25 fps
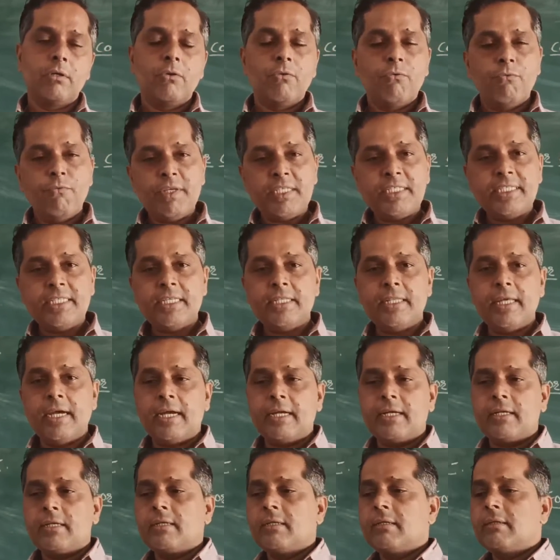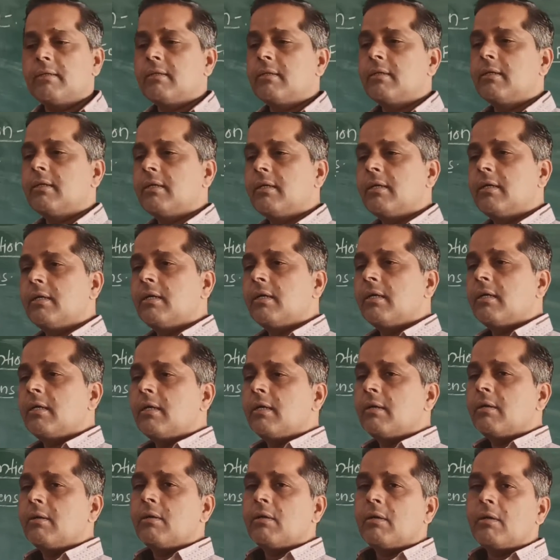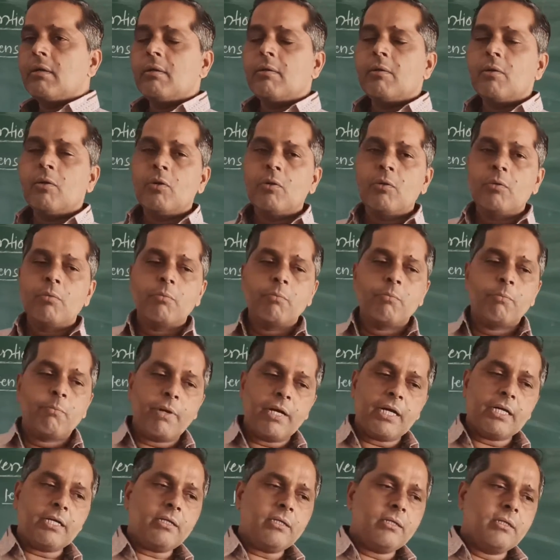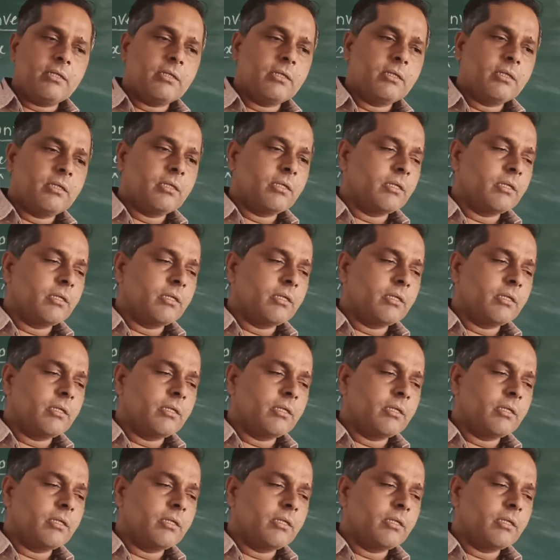We see that. But